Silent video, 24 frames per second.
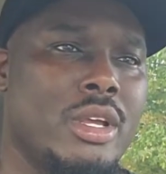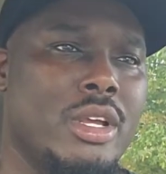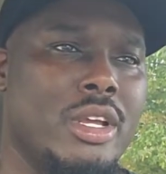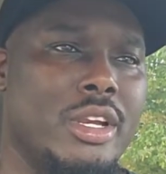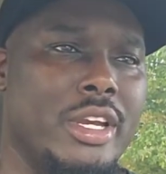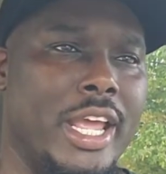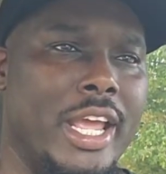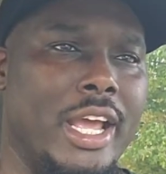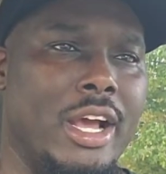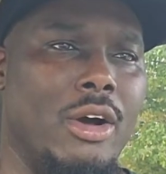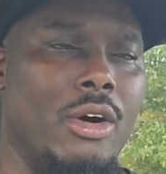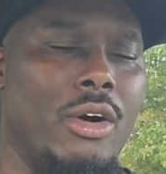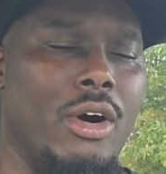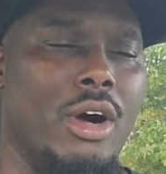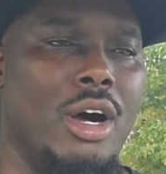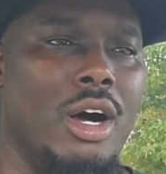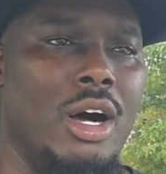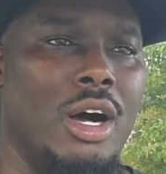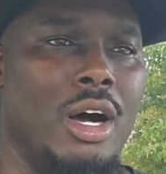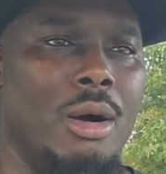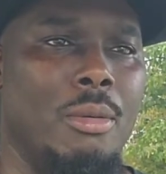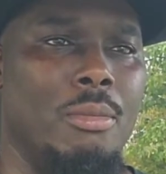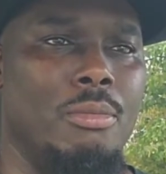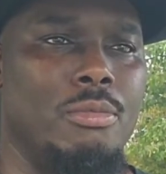Now,
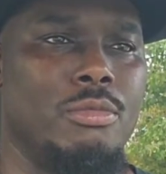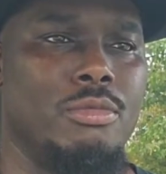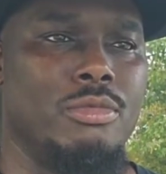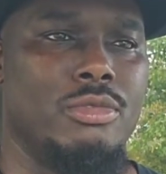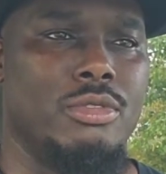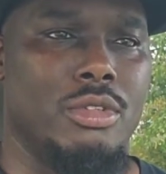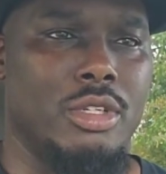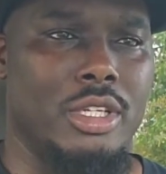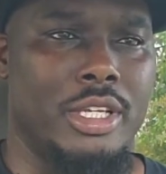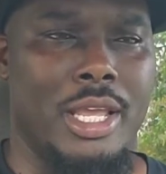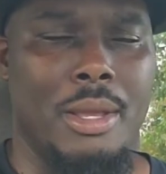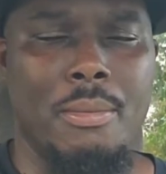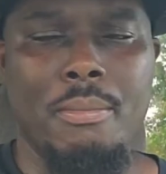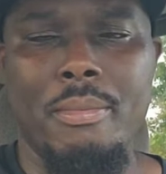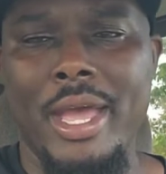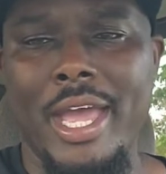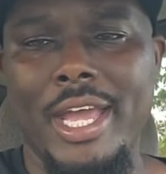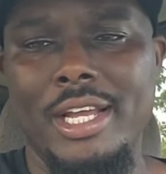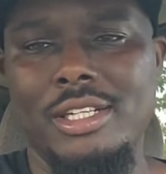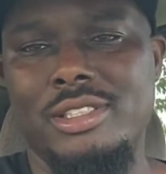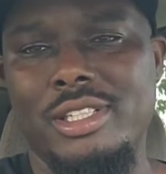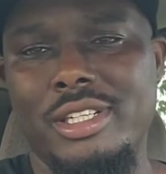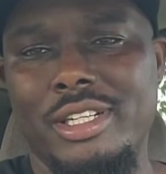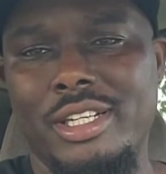um, getting
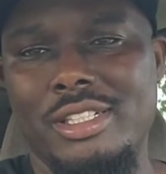back to